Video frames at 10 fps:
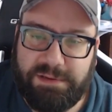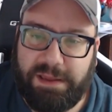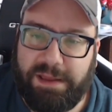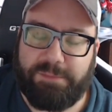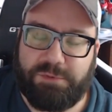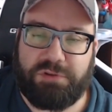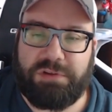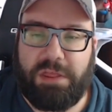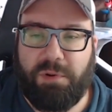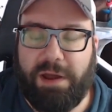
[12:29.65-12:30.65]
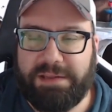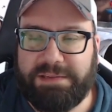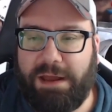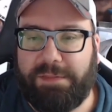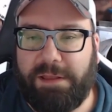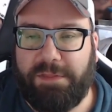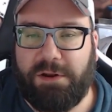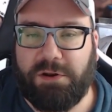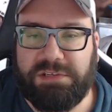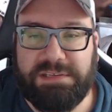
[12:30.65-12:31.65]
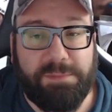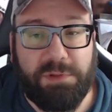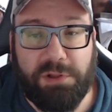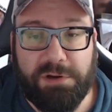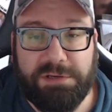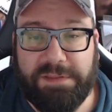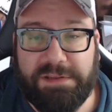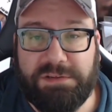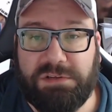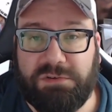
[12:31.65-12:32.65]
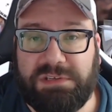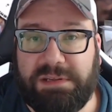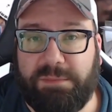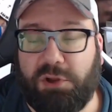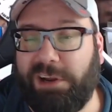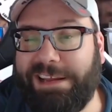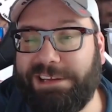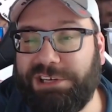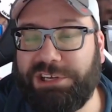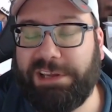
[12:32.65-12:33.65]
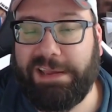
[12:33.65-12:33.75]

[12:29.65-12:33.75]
I'm sure there's other products out there that are similar to this, do similar-ish